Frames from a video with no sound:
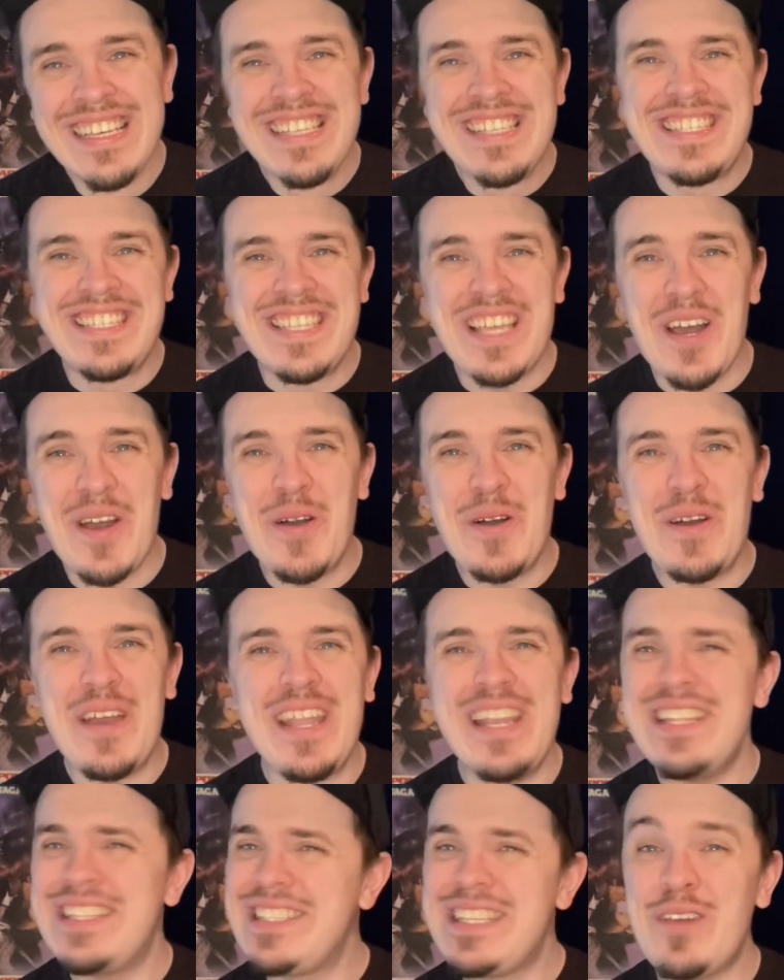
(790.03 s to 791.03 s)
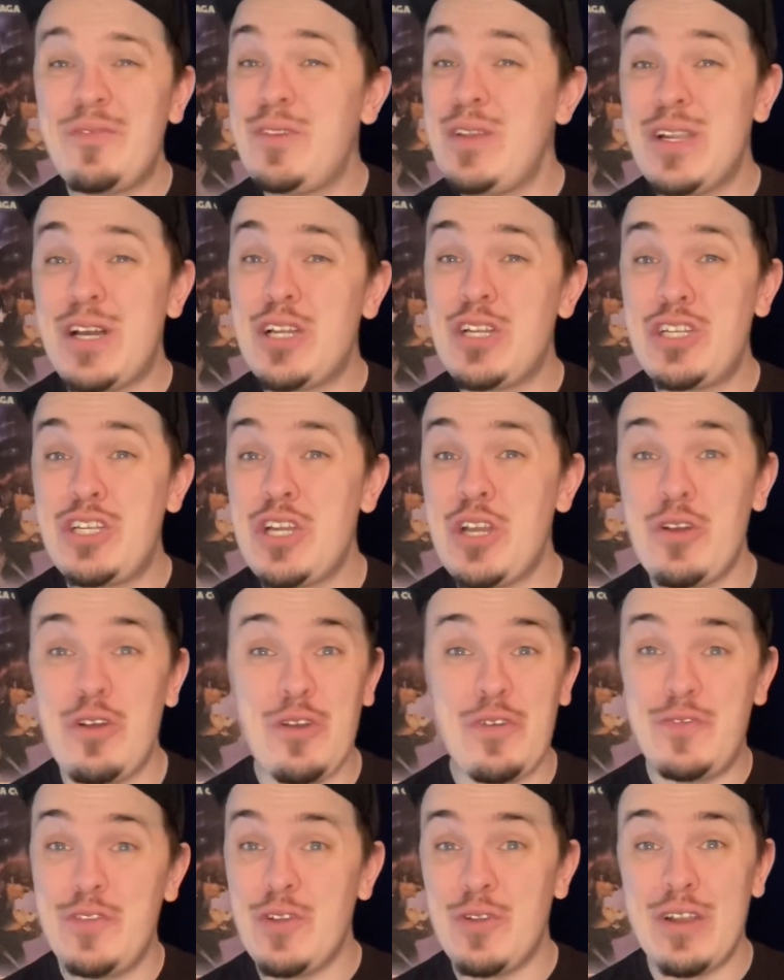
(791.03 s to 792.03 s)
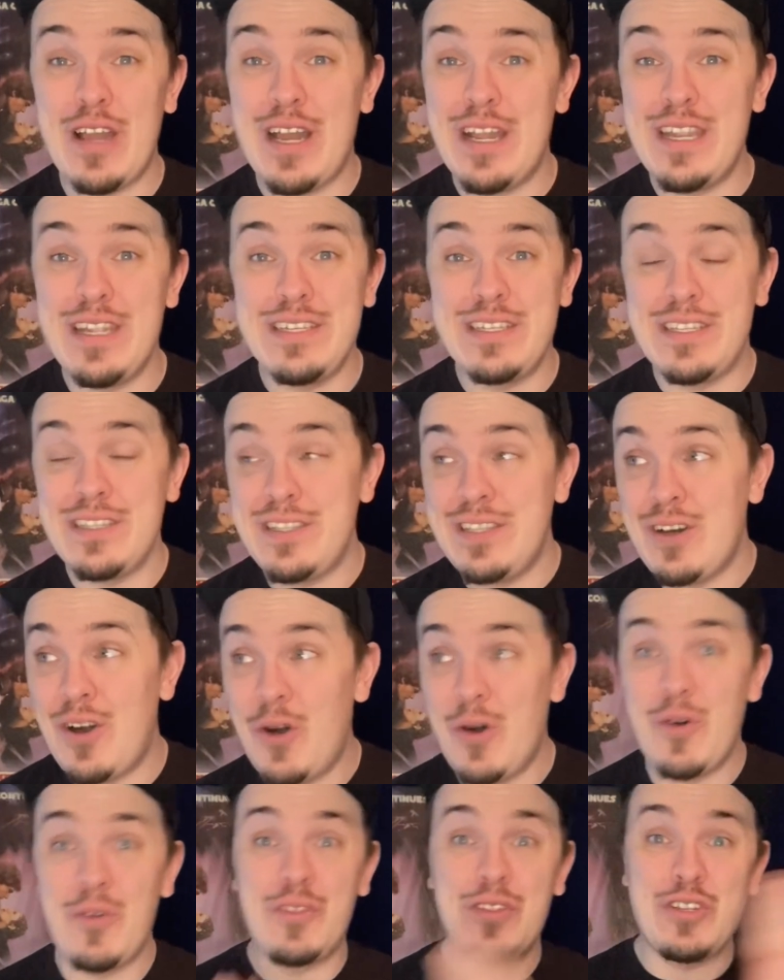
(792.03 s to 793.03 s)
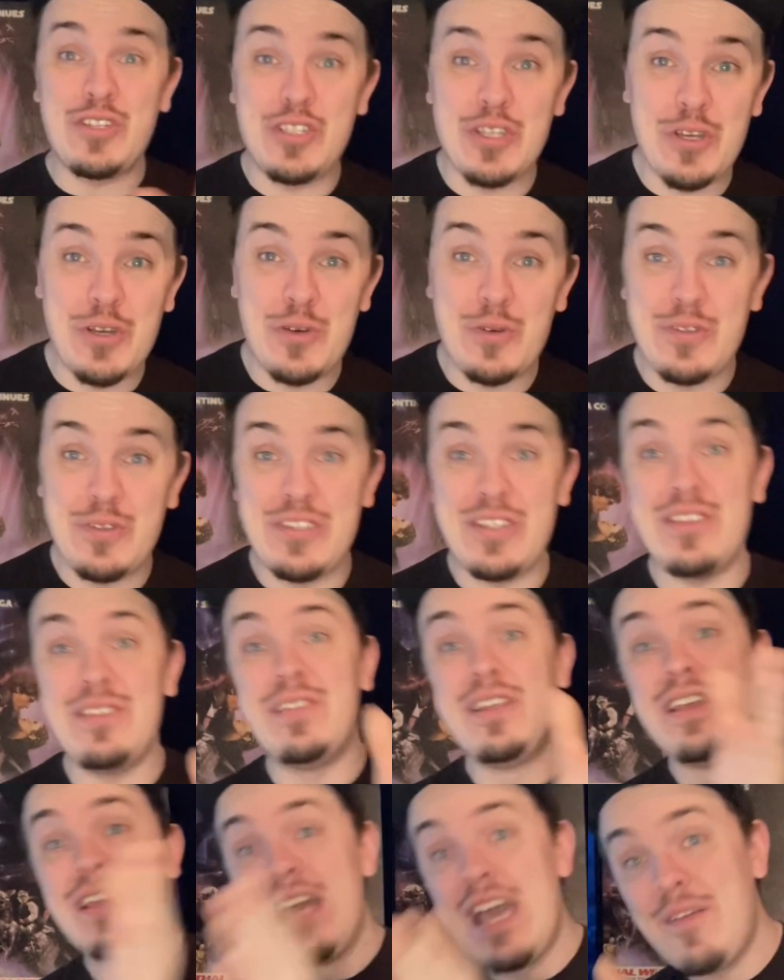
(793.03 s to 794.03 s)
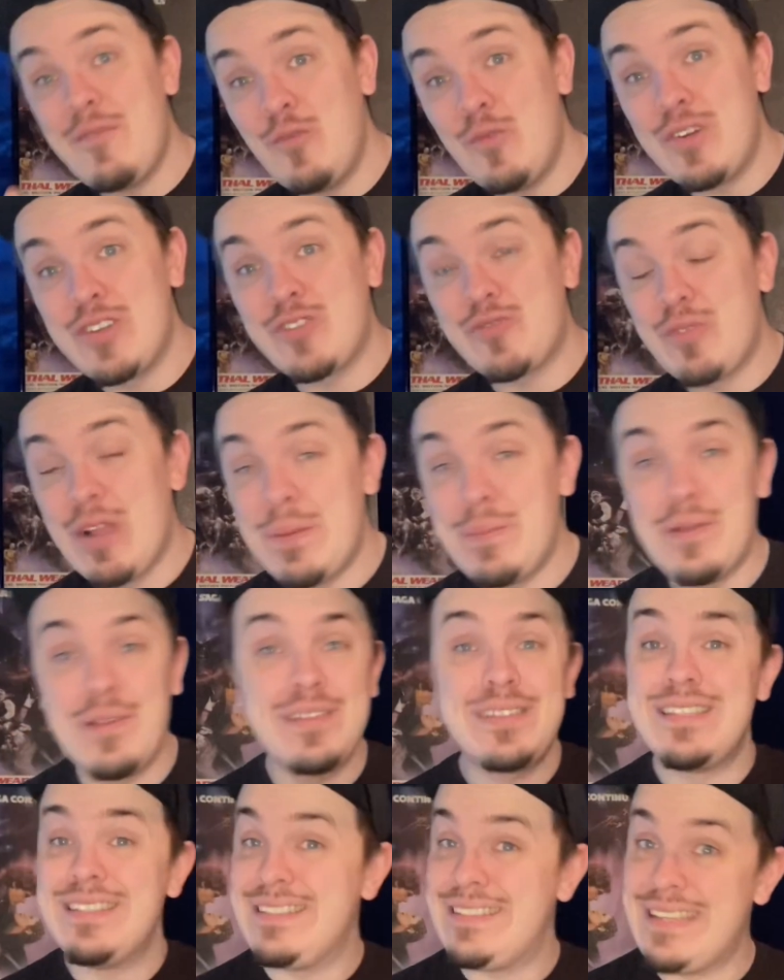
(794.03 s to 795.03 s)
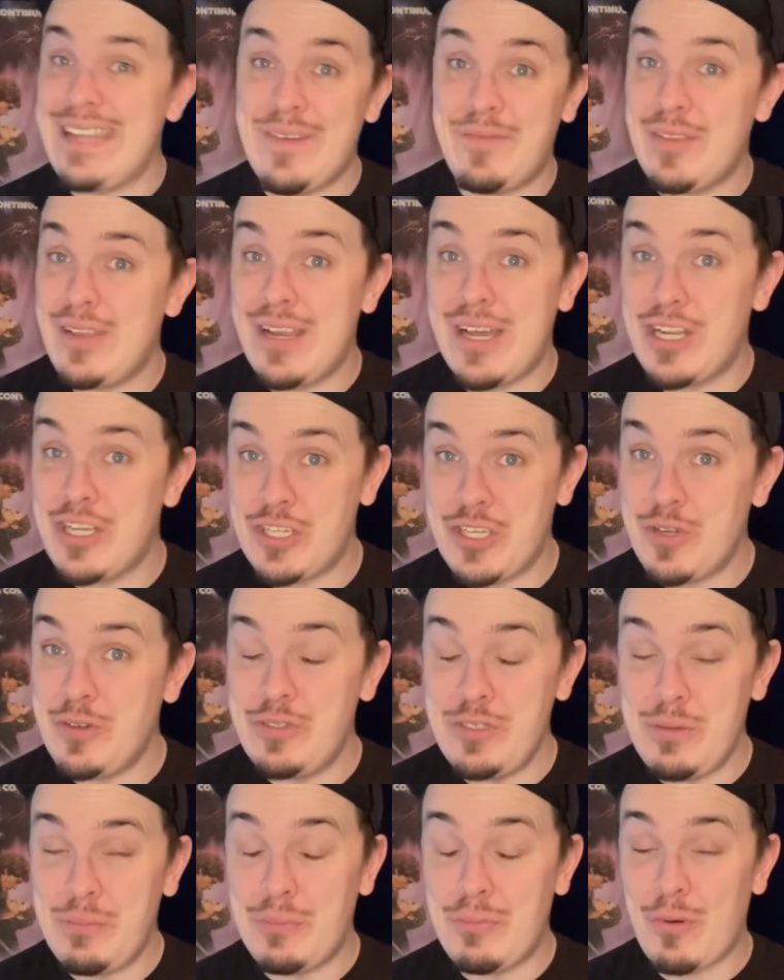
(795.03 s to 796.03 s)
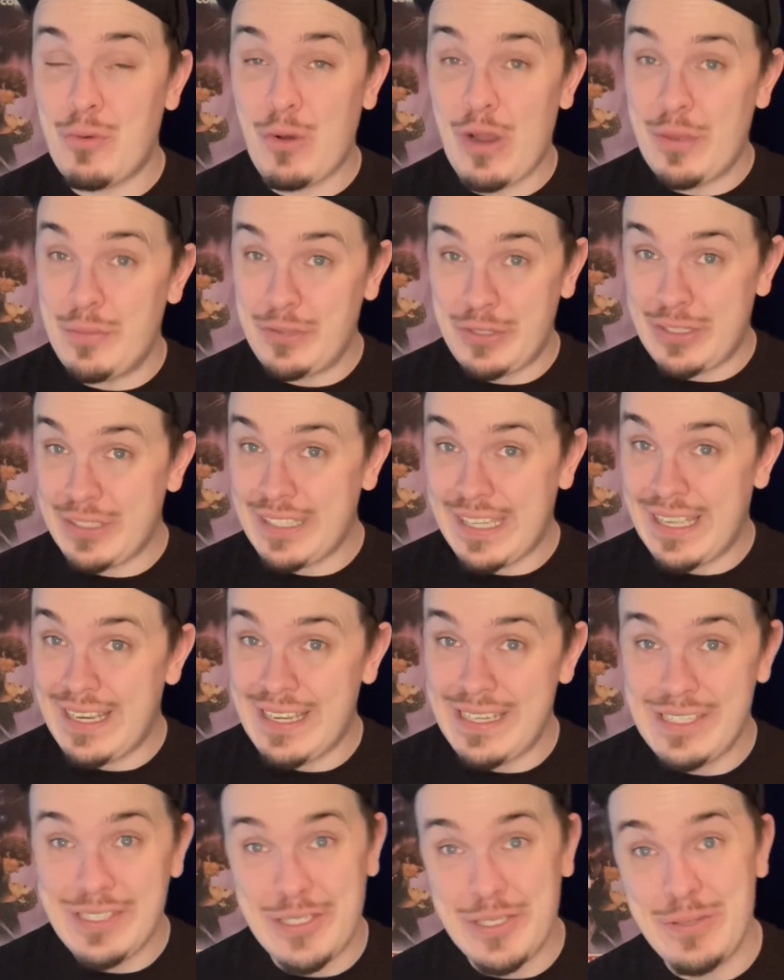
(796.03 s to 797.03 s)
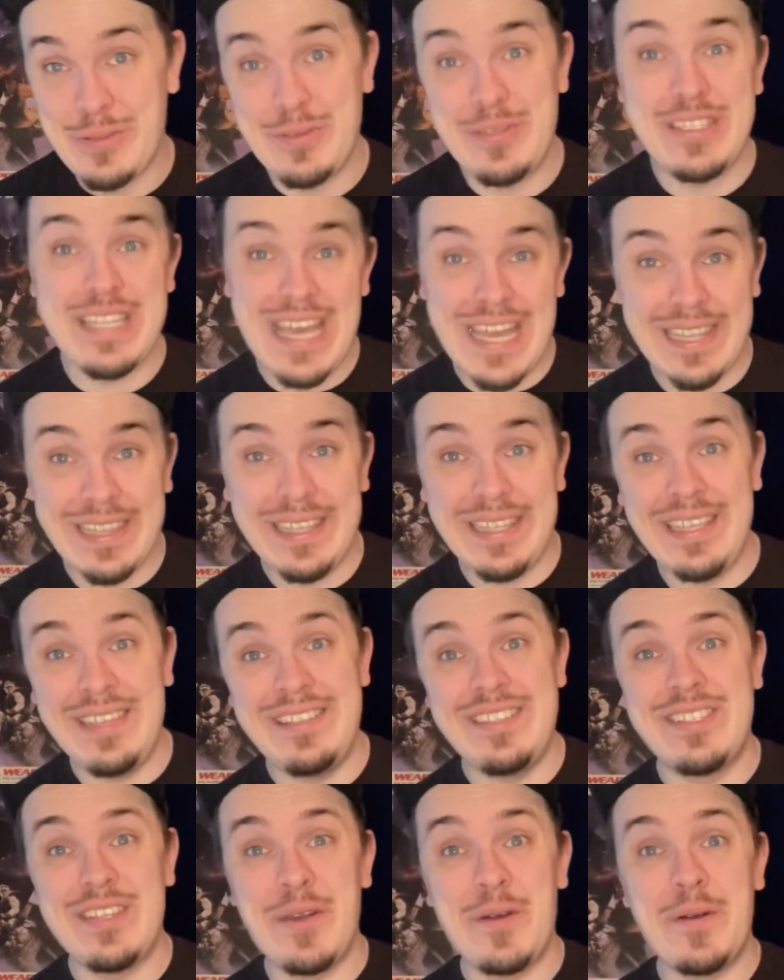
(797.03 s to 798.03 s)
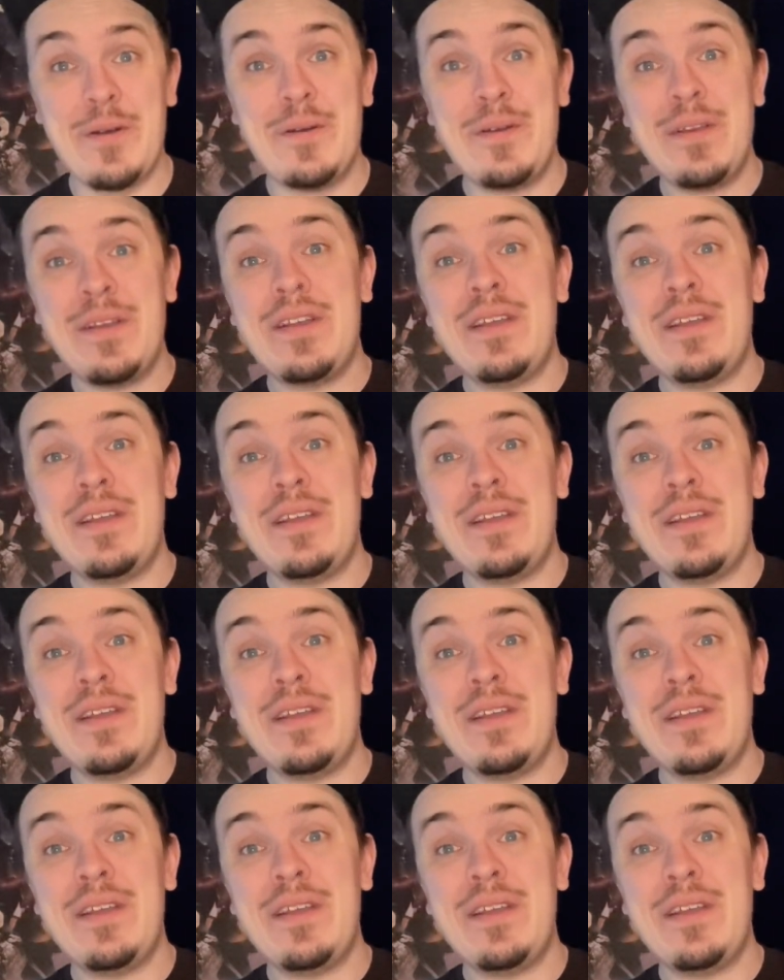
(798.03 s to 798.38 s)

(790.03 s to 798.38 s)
So, and it's definitely not a show if you're not into all the shows and haven't watched Rebels. It's definitely not a show you probably could get into, sadly. So,